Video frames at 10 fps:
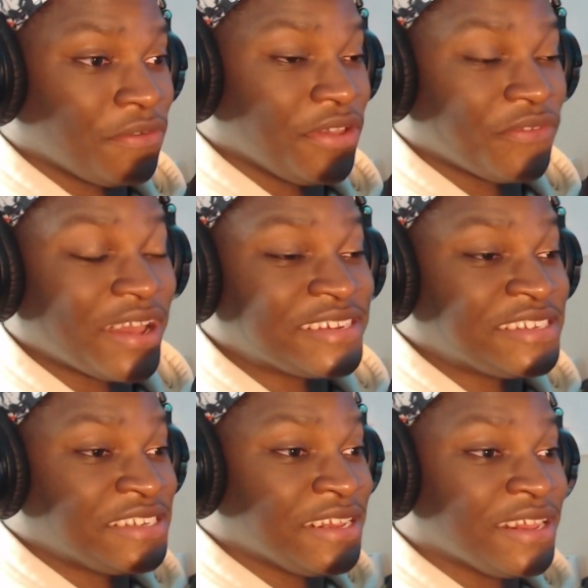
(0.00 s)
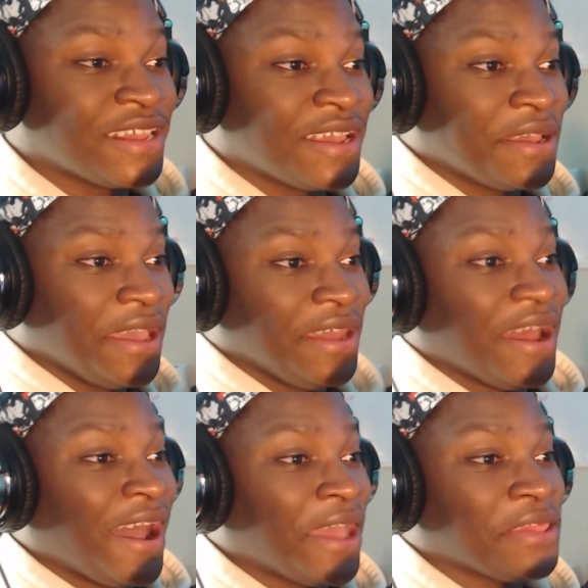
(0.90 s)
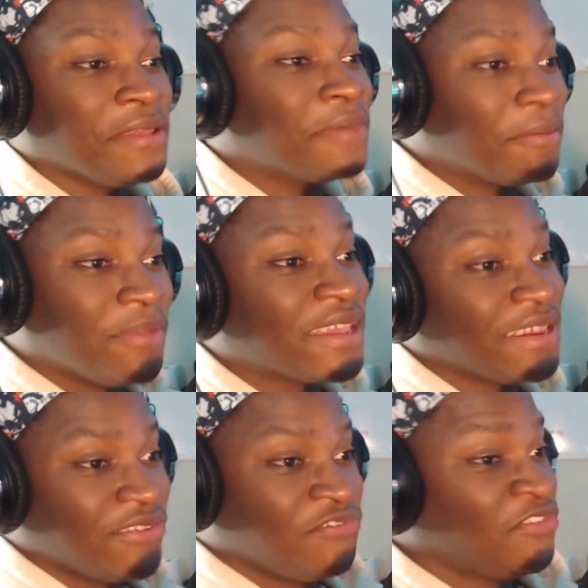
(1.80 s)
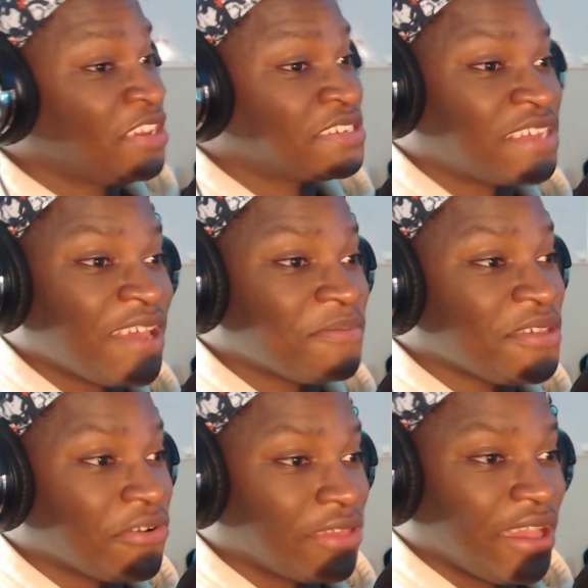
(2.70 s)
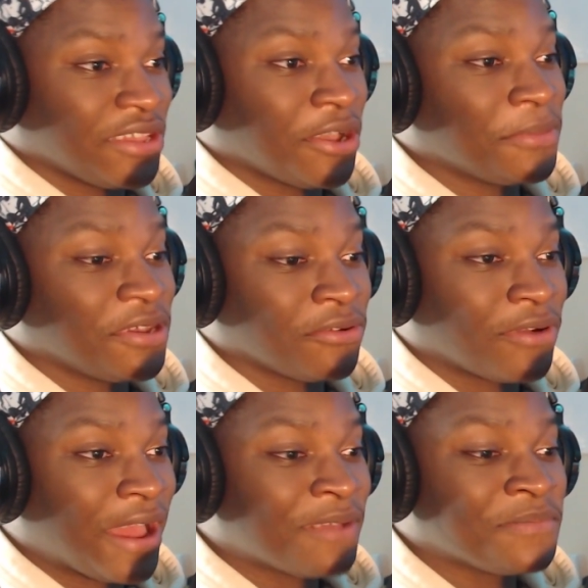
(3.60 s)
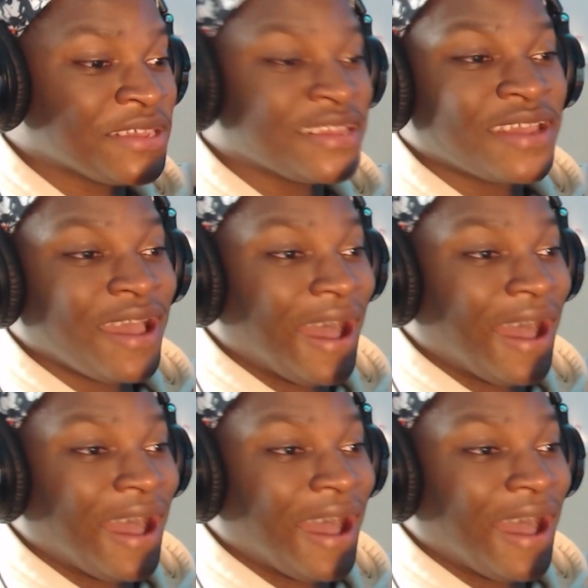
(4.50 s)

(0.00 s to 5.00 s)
If I see an island man making a fist at me or like coming to grab me,